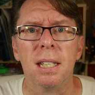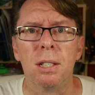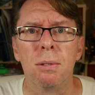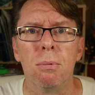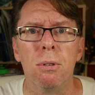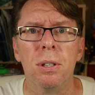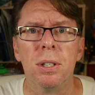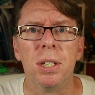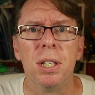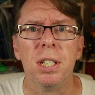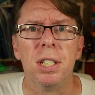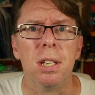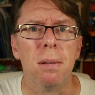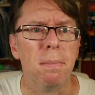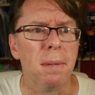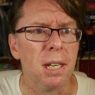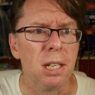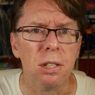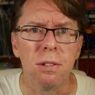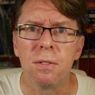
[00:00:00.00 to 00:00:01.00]
this one
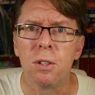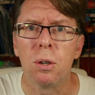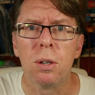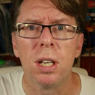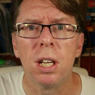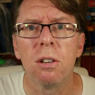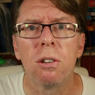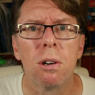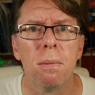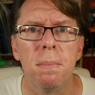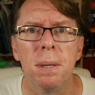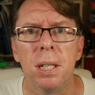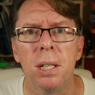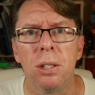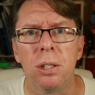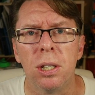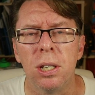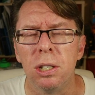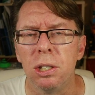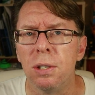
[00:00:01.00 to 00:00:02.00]
system, then you've got no
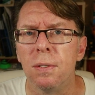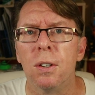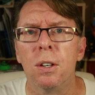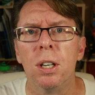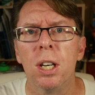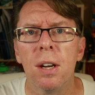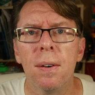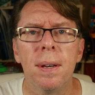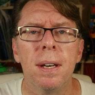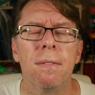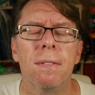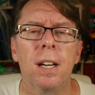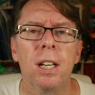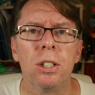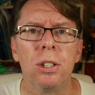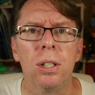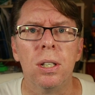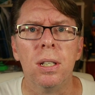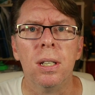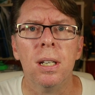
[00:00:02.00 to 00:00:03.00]
competition, you've got no
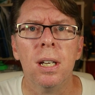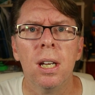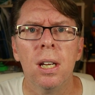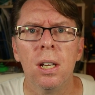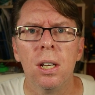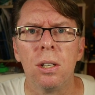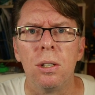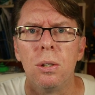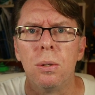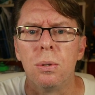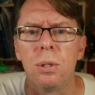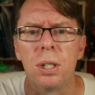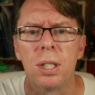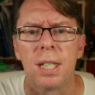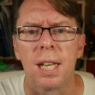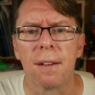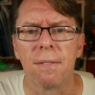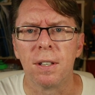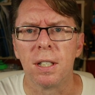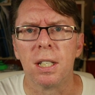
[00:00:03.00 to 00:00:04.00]
innovation, you're
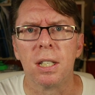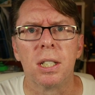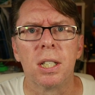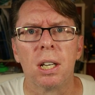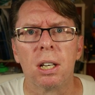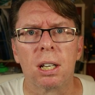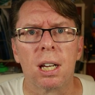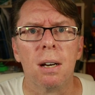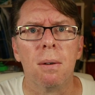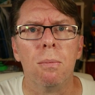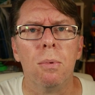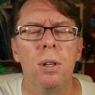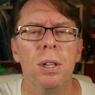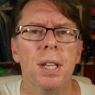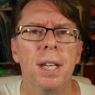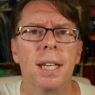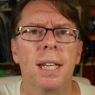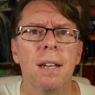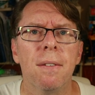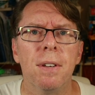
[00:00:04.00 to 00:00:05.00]
just having to suck up what
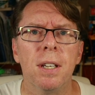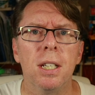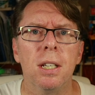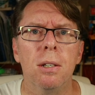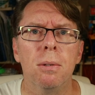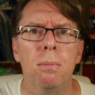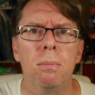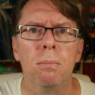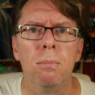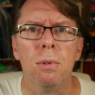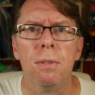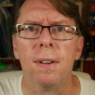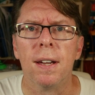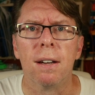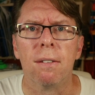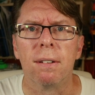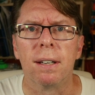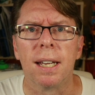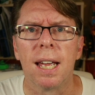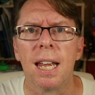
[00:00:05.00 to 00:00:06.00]
they're giving you
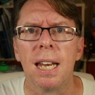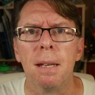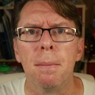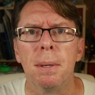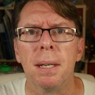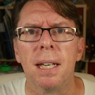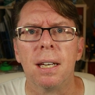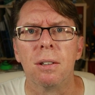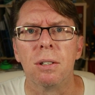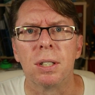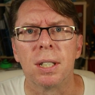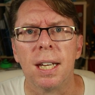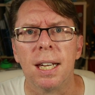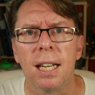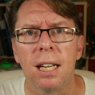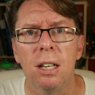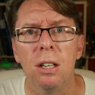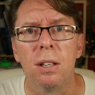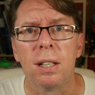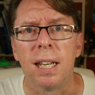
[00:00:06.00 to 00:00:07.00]
without anybody else
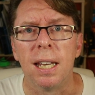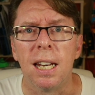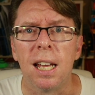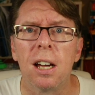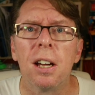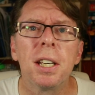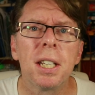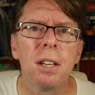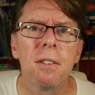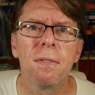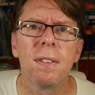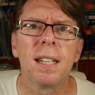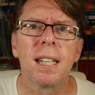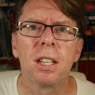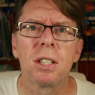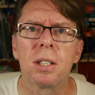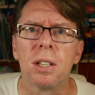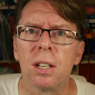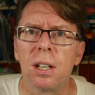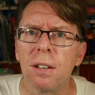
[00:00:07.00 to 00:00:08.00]
getting a look in. I don't think
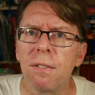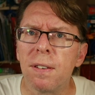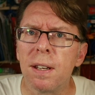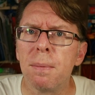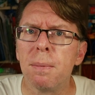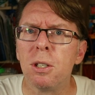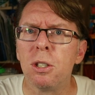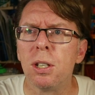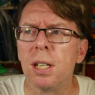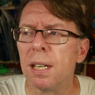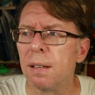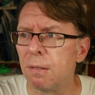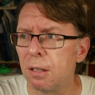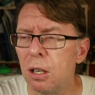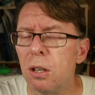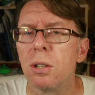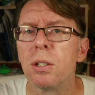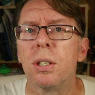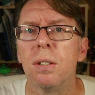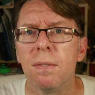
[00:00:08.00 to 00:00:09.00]
that's good. I think we should have
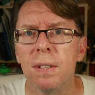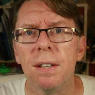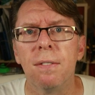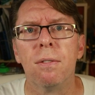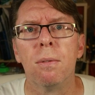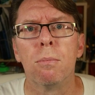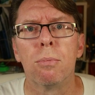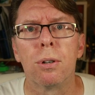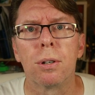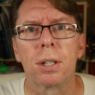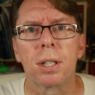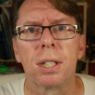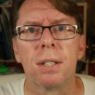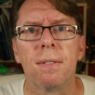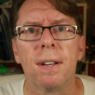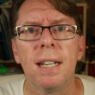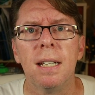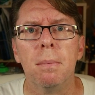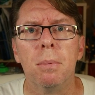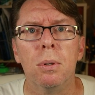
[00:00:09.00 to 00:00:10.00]
lots of different products
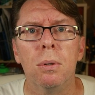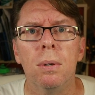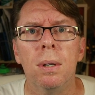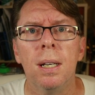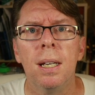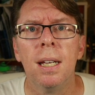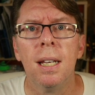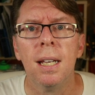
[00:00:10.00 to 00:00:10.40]
available.